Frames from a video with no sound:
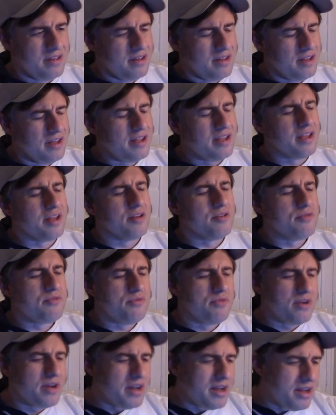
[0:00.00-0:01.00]
and again the
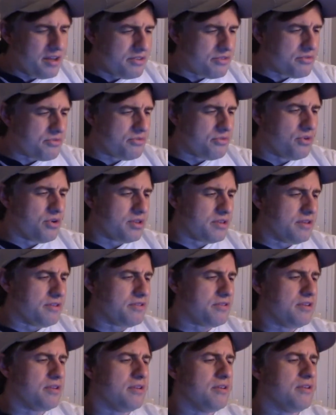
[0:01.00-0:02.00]
49ers are fourth
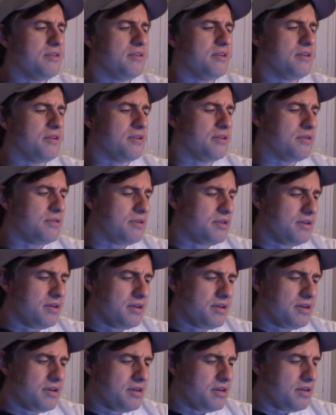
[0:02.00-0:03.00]
this year. You know,
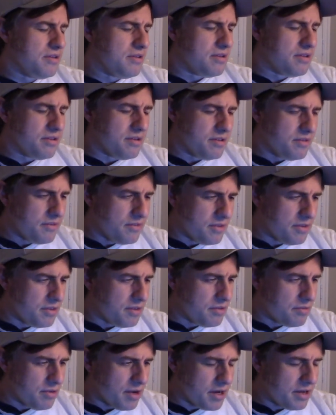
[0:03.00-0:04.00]
you, you know
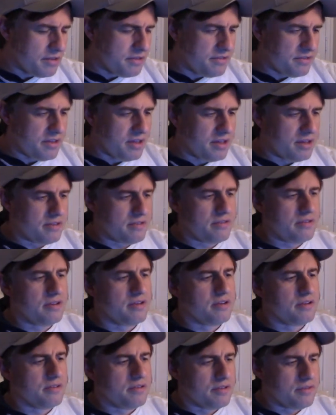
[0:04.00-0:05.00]
their record stinks. You
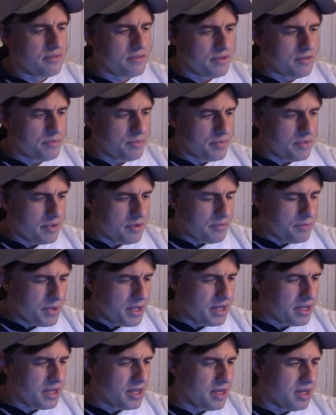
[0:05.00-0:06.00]
know they they've, they've
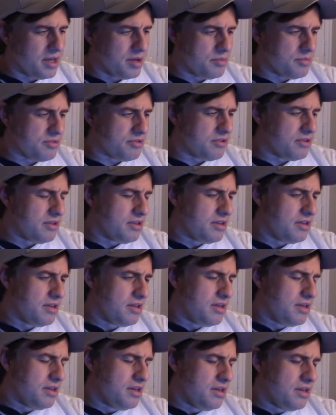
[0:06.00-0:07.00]
been in games.
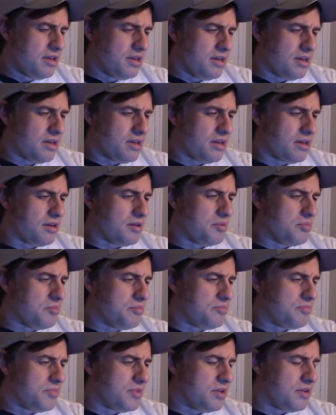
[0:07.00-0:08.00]

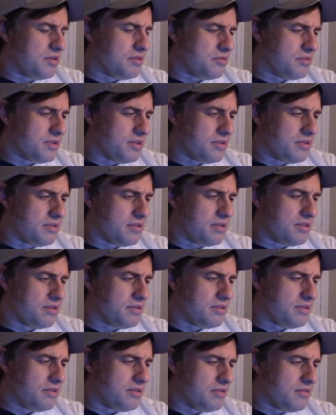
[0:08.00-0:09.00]
Um, you know they they,
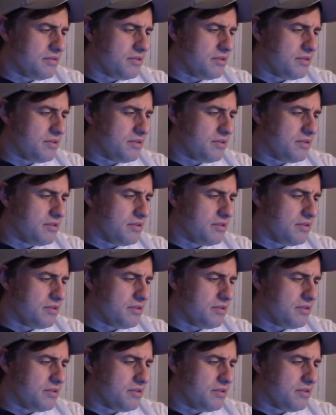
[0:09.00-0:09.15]
they,